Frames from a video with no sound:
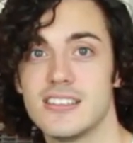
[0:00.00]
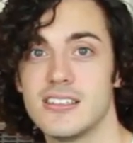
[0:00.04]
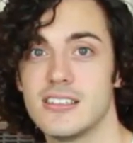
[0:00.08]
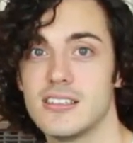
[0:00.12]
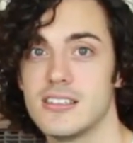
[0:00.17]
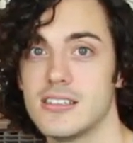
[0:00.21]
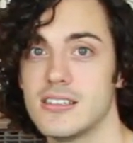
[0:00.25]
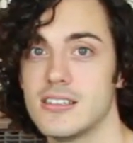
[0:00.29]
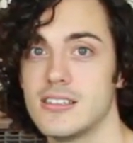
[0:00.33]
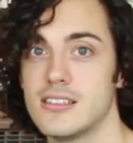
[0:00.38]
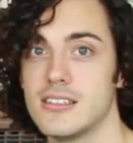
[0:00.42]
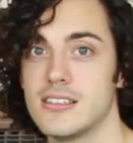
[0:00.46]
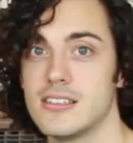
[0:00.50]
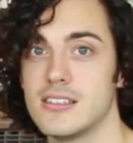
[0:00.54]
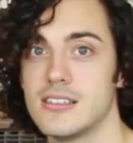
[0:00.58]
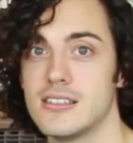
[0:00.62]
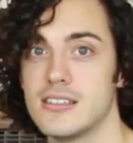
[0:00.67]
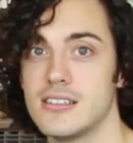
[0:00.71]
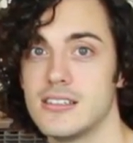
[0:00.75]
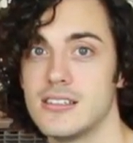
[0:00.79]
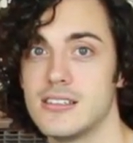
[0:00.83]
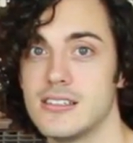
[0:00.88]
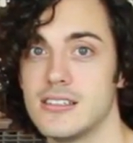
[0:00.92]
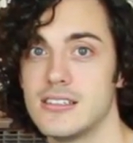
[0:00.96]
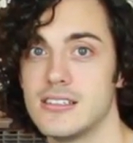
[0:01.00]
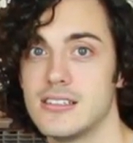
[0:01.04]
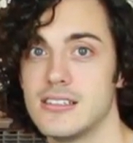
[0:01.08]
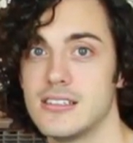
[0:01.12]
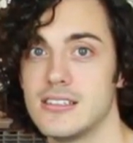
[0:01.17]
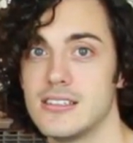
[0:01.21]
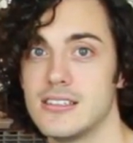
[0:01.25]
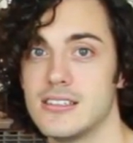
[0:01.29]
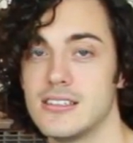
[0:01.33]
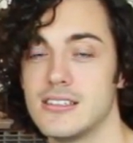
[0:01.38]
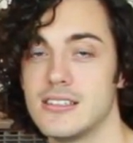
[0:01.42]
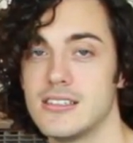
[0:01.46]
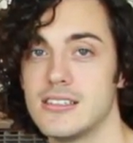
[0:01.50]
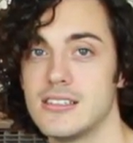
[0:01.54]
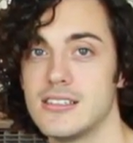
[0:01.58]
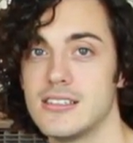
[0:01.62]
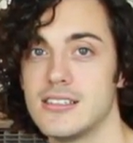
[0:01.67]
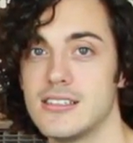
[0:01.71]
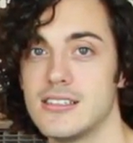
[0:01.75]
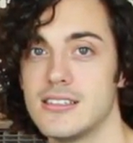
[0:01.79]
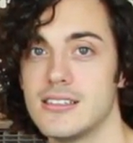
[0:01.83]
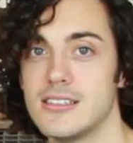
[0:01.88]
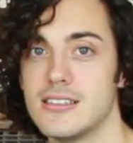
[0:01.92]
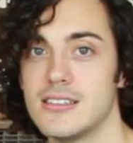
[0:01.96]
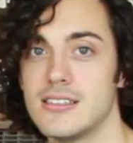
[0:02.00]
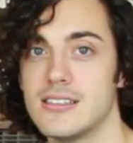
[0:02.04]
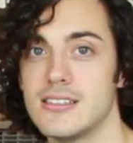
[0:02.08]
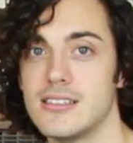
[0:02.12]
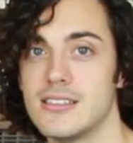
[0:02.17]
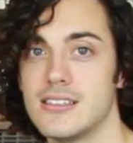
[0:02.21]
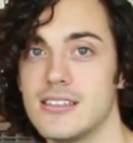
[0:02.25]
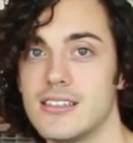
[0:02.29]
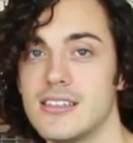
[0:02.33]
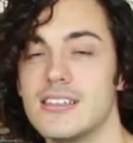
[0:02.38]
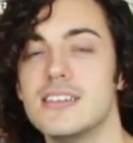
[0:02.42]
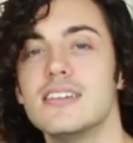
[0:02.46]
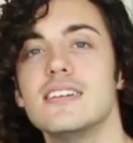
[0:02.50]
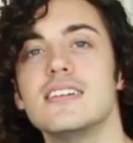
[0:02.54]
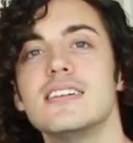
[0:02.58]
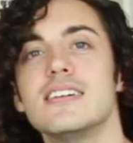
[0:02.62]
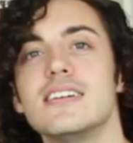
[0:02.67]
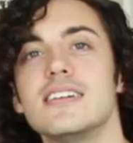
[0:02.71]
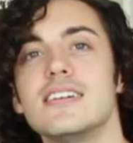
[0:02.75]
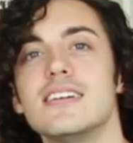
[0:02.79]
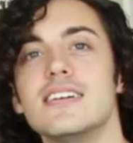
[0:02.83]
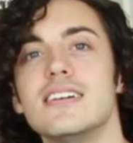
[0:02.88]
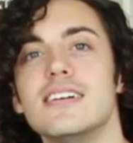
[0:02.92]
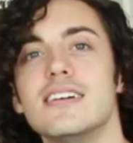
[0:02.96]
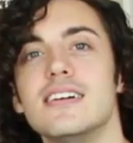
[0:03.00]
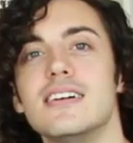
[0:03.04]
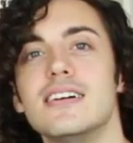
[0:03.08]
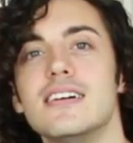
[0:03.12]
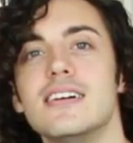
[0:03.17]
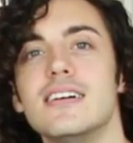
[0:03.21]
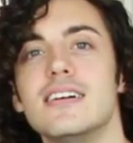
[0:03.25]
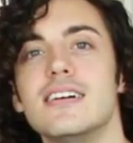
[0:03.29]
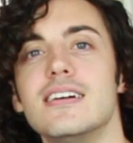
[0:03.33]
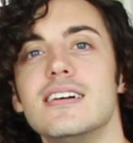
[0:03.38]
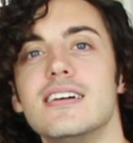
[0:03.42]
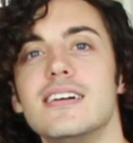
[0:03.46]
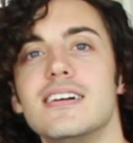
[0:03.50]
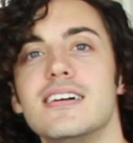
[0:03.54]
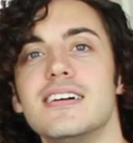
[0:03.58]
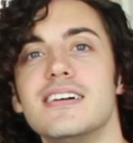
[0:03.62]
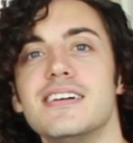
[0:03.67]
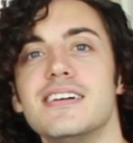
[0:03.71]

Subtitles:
No words are spoken by the person on screen.